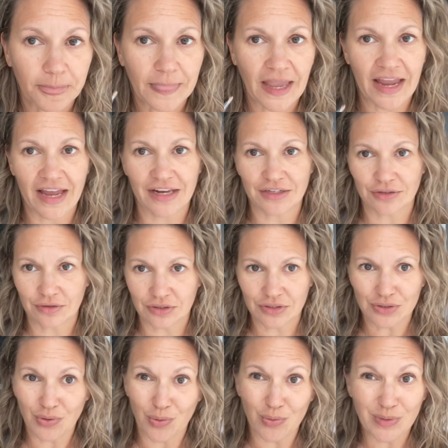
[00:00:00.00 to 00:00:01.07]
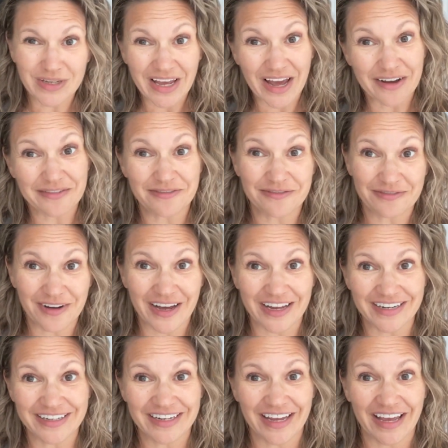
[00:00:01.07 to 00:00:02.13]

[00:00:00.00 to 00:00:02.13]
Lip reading: and you can totally have fun